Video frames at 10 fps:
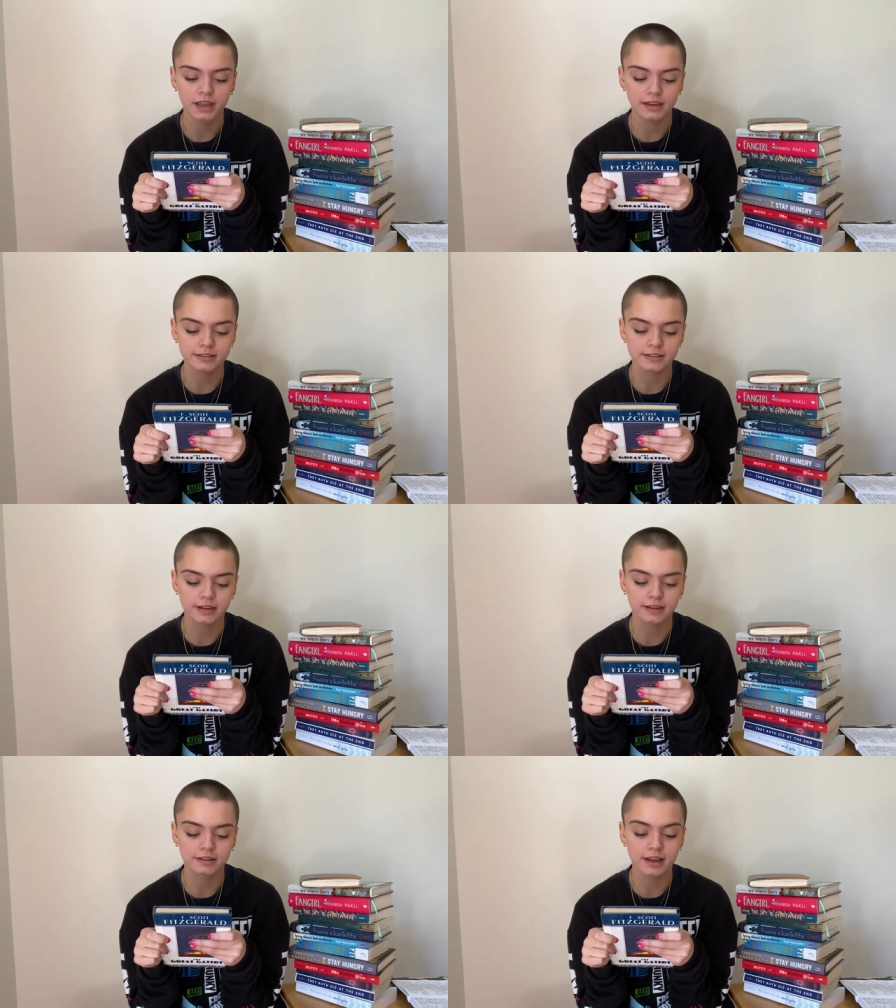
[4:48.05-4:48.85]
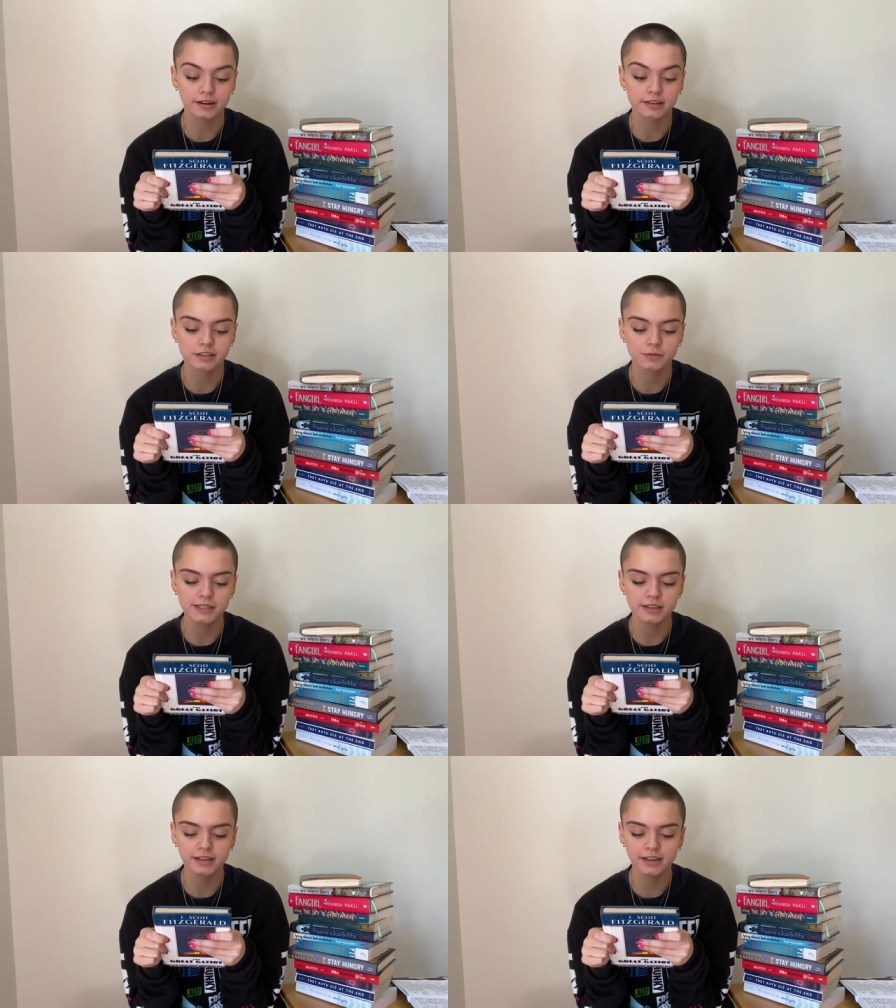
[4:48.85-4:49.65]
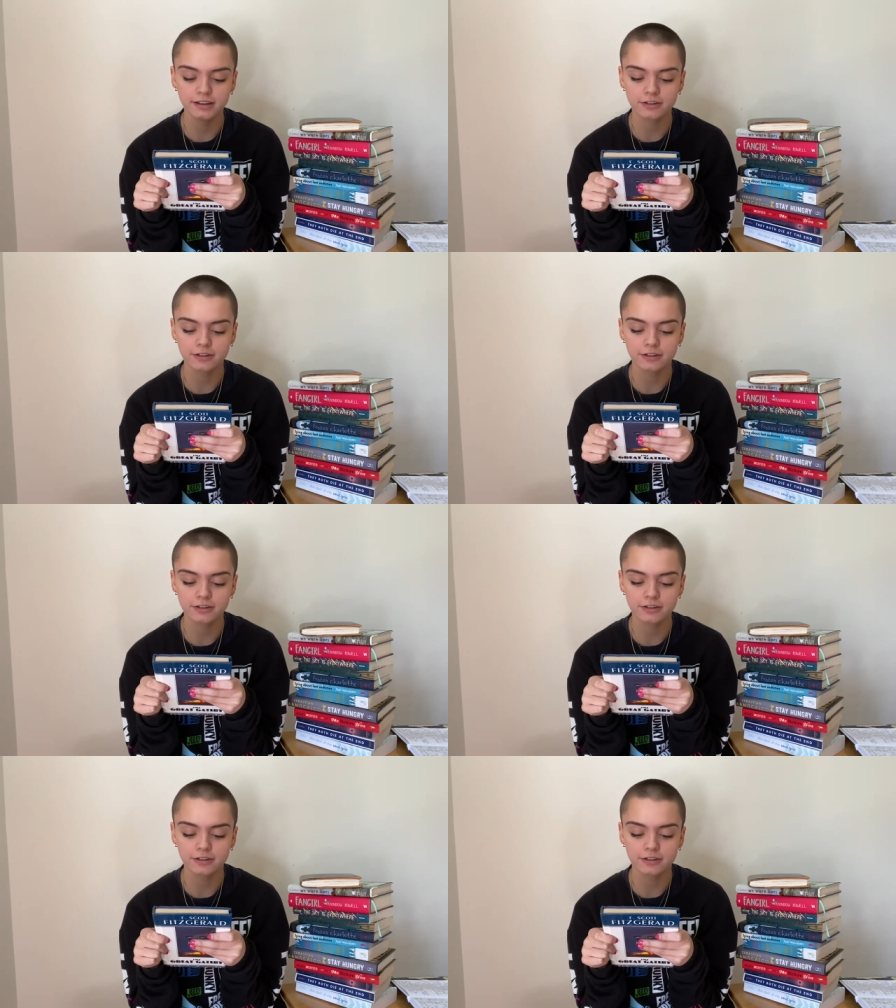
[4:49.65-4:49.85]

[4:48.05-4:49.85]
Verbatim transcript: is an exquisitely